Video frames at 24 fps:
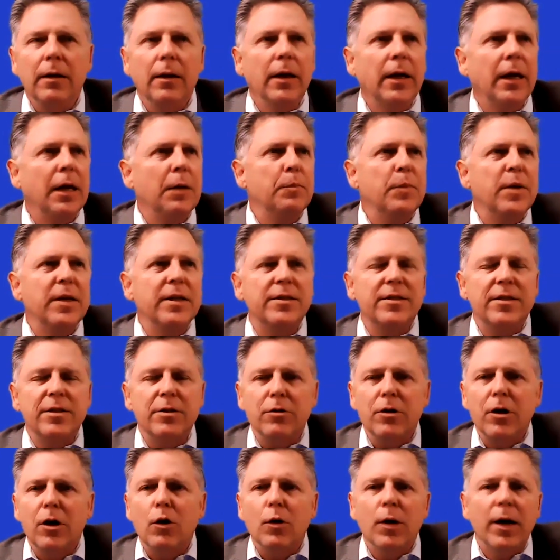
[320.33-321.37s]
can be
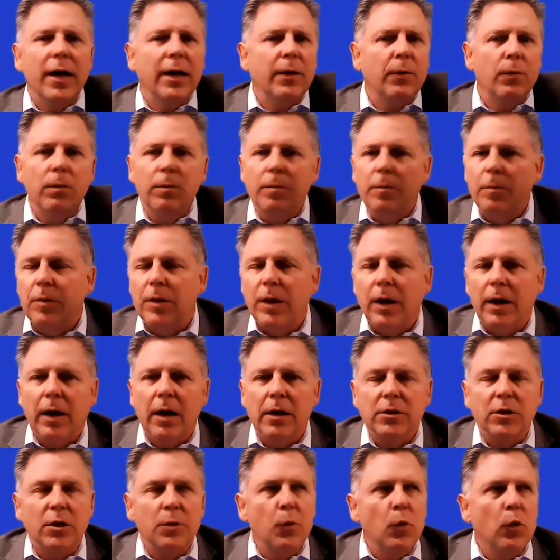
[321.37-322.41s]
zero, and the
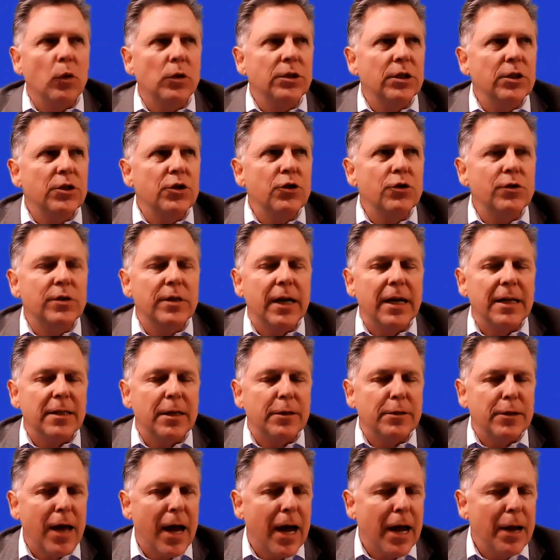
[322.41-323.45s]
customer will just use it as a
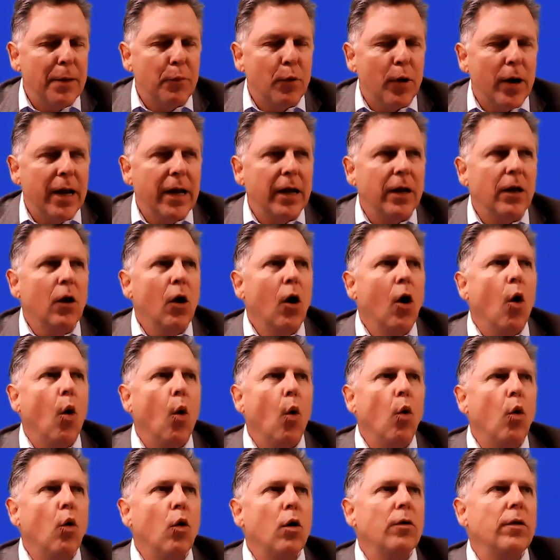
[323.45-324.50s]
tie break,
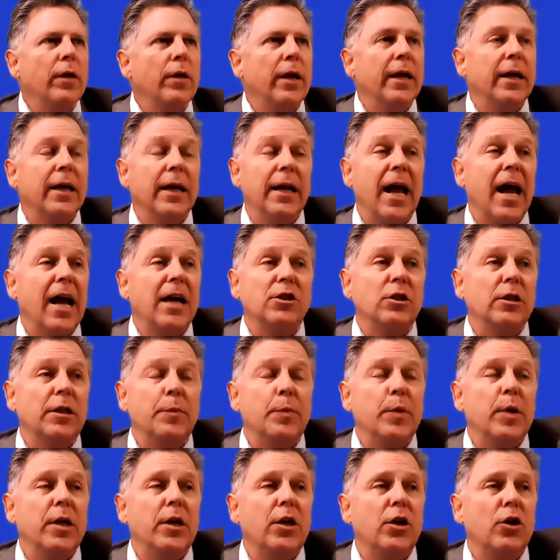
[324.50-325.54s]
or it can actually
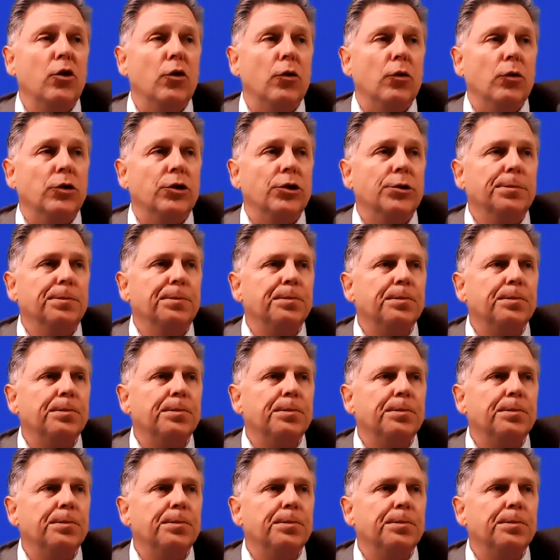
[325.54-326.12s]
be huge.